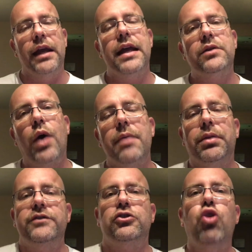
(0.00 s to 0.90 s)
And that's why I
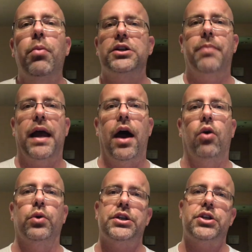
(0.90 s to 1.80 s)
believe so much in my
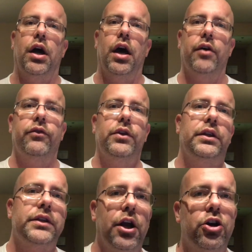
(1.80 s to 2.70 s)
outreach of
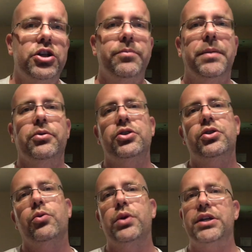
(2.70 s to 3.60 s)
urging people just
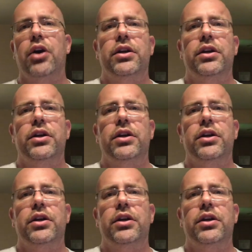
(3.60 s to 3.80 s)
to reach out.